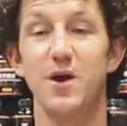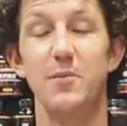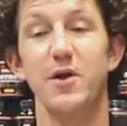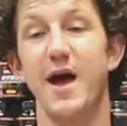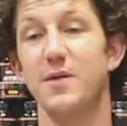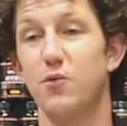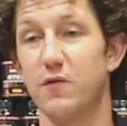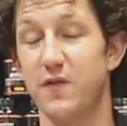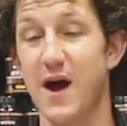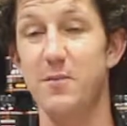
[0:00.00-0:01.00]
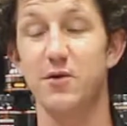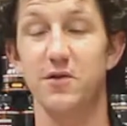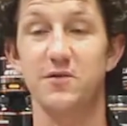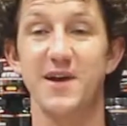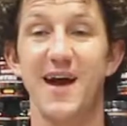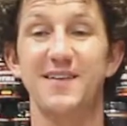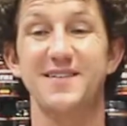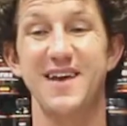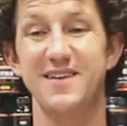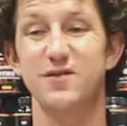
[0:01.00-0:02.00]
they're able to add more fiber to their diet,
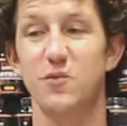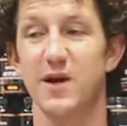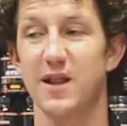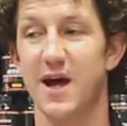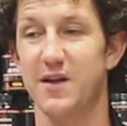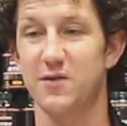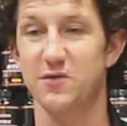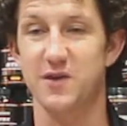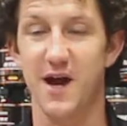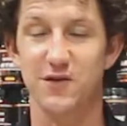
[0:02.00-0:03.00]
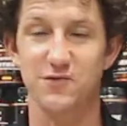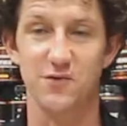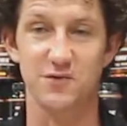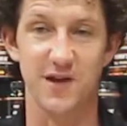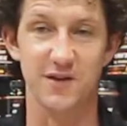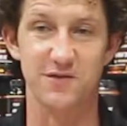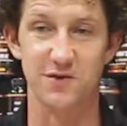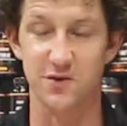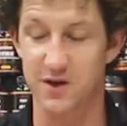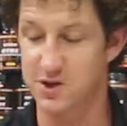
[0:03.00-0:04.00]
that takes away a lot of those
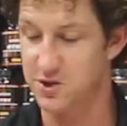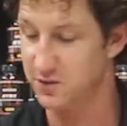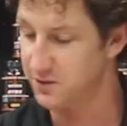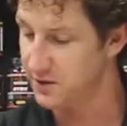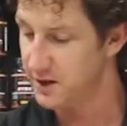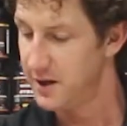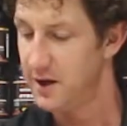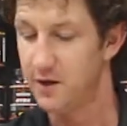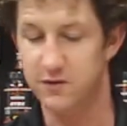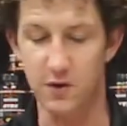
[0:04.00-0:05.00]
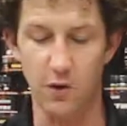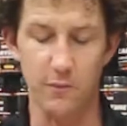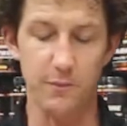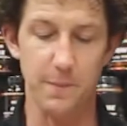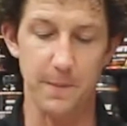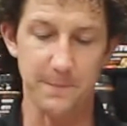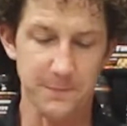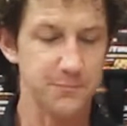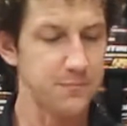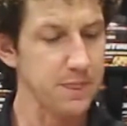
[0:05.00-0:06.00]
gastrointestinal issues. So
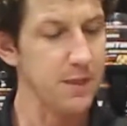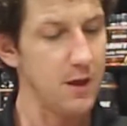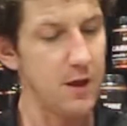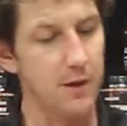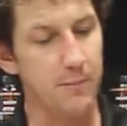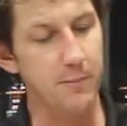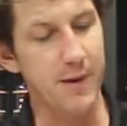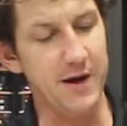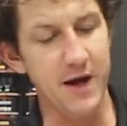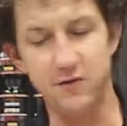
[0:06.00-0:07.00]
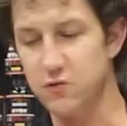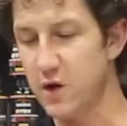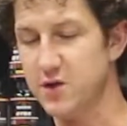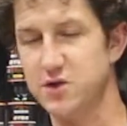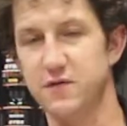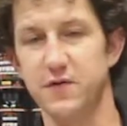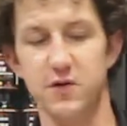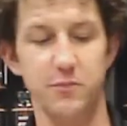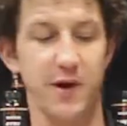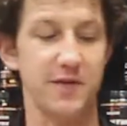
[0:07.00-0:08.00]
my next question for
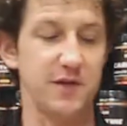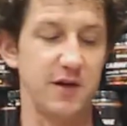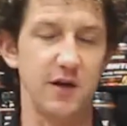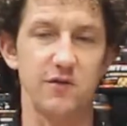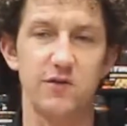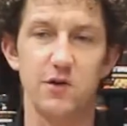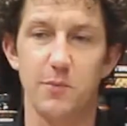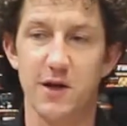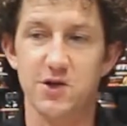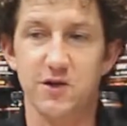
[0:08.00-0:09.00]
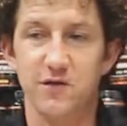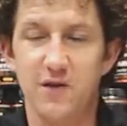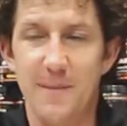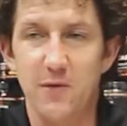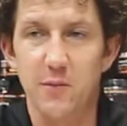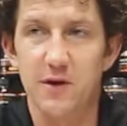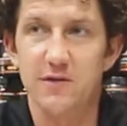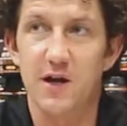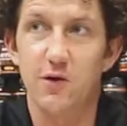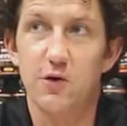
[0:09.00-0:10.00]
you, Bethany, is you mentioned
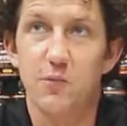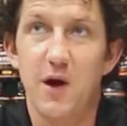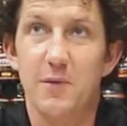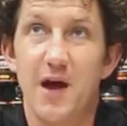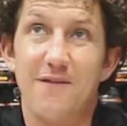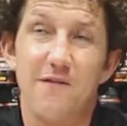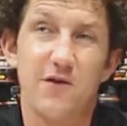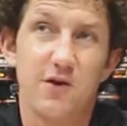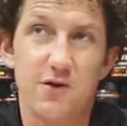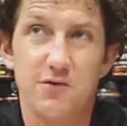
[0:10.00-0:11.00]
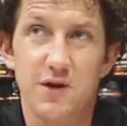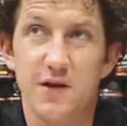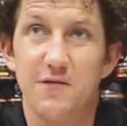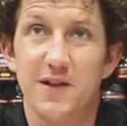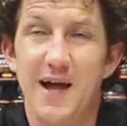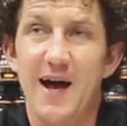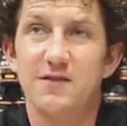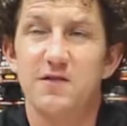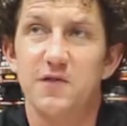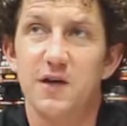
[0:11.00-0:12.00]
supplements. I know you probably have a very unique
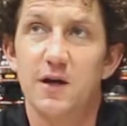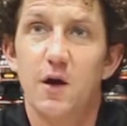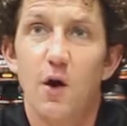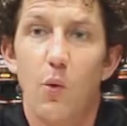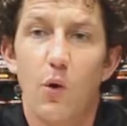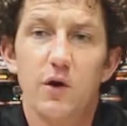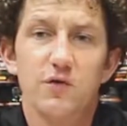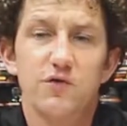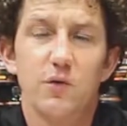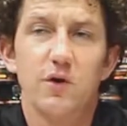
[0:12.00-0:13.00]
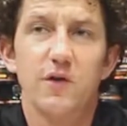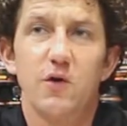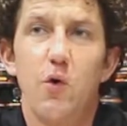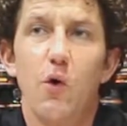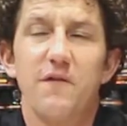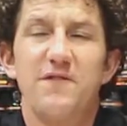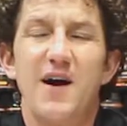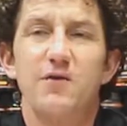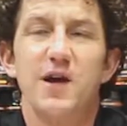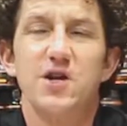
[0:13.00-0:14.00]
philosophy. What are sort of the core
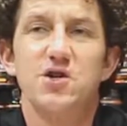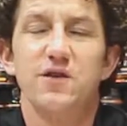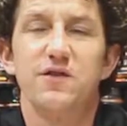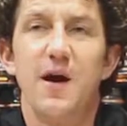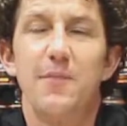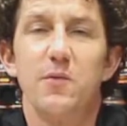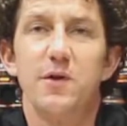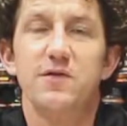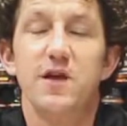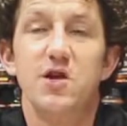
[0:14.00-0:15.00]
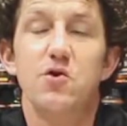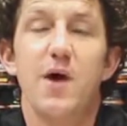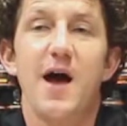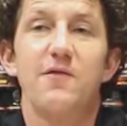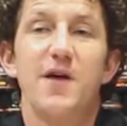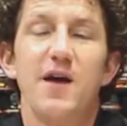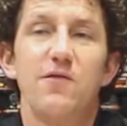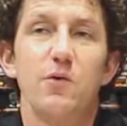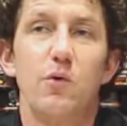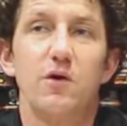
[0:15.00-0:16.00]
foundation supplements that you have
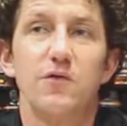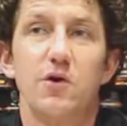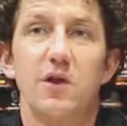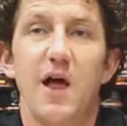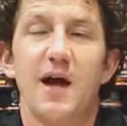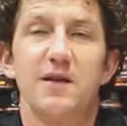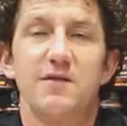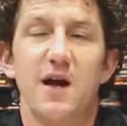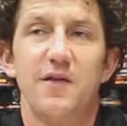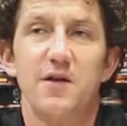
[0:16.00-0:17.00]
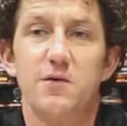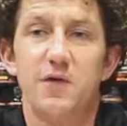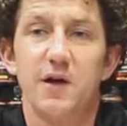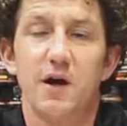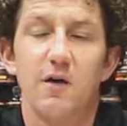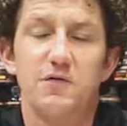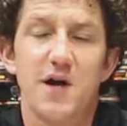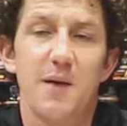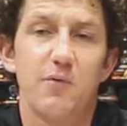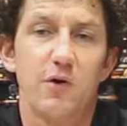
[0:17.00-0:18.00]
every one of your clients on that you think are of
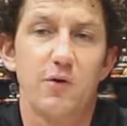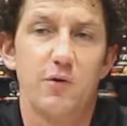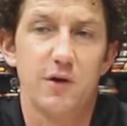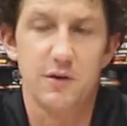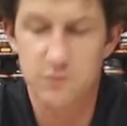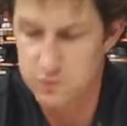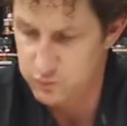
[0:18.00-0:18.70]
top priority?